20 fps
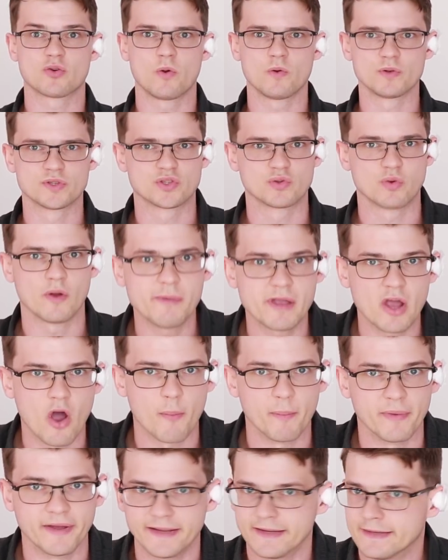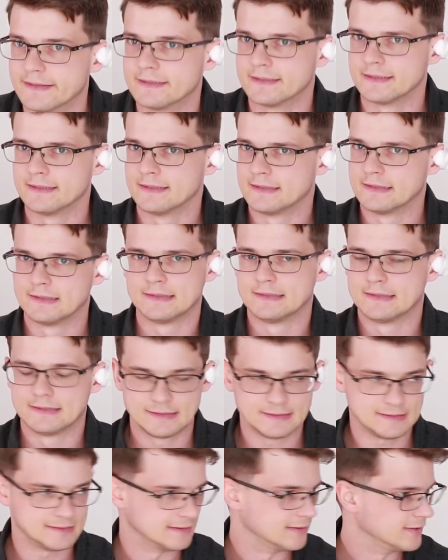are all swimming on me.
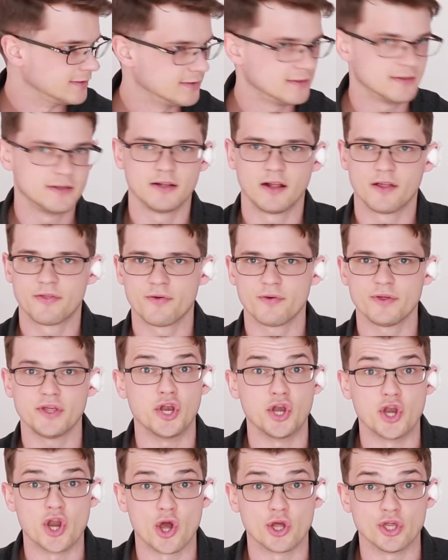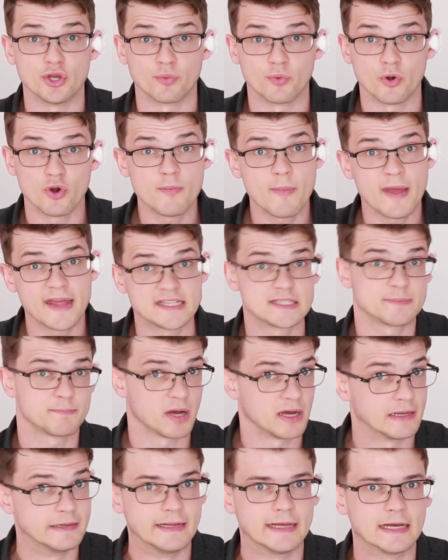I thought you'd know your roommates
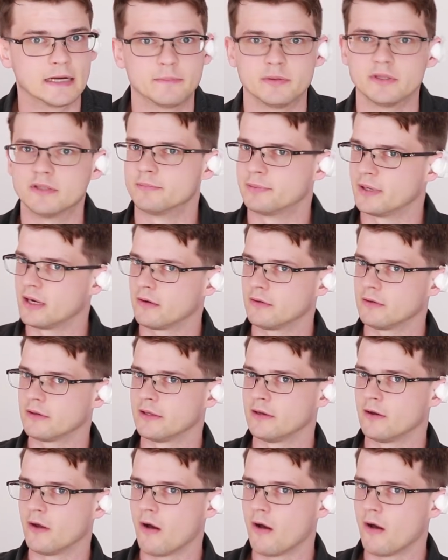by now, but apparently